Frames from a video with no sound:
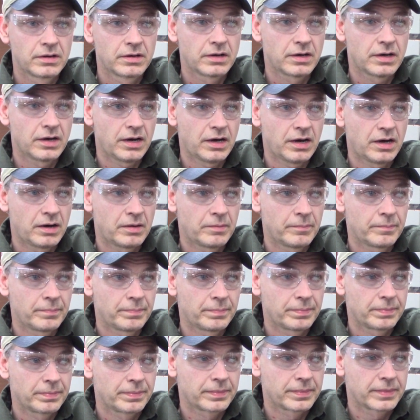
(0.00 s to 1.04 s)
I
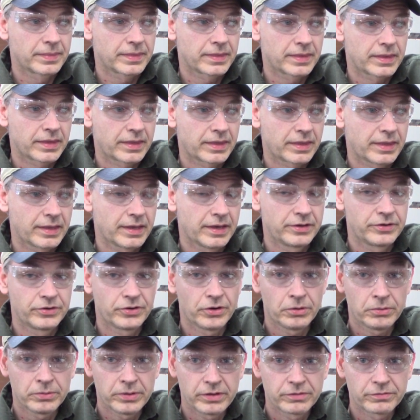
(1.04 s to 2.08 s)

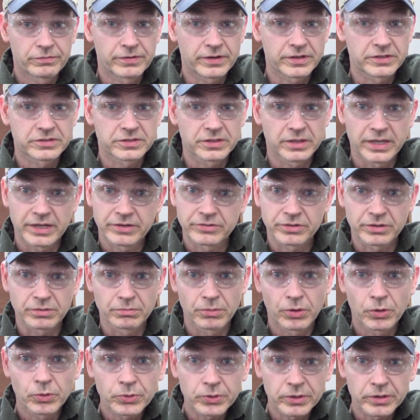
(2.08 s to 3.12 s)
know they fixed electric
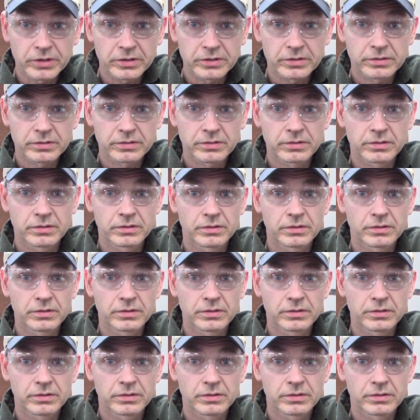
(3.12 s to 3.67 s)
motors.